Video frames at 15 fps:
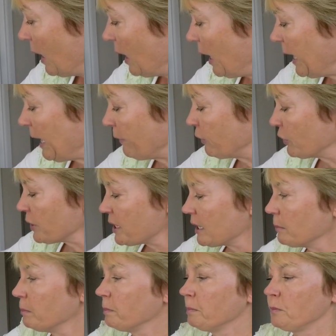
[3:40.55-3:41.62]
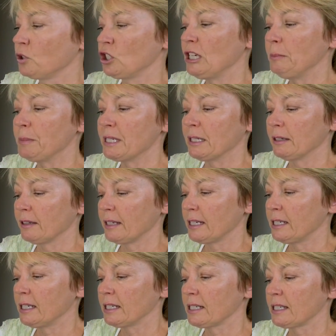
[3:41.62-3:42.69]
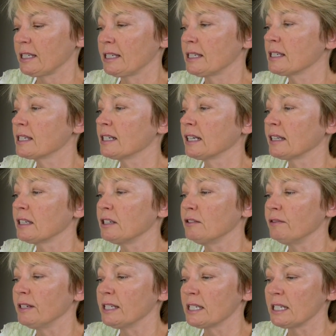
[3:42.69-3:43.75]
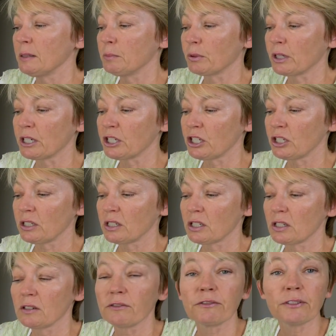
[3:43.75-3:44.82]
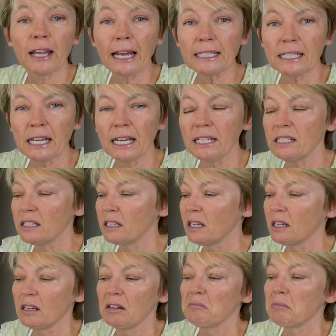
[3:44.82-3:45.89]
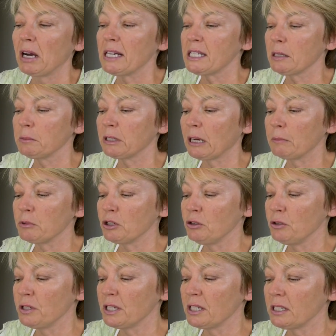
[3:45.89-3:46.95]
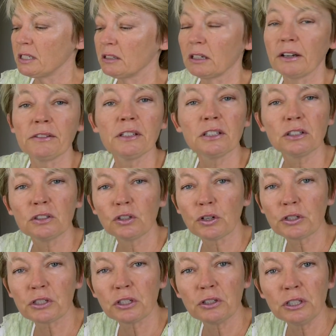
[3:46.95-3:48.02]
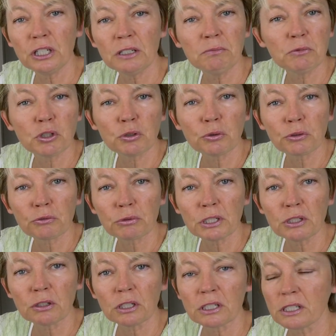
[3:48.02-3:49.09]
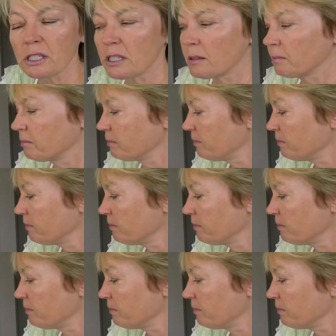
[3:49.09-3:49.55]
I have got some cheap synthetics. This is another Da Vinci brush. It's a flat head. I sometimes use it. I think it cost only $2 or $3.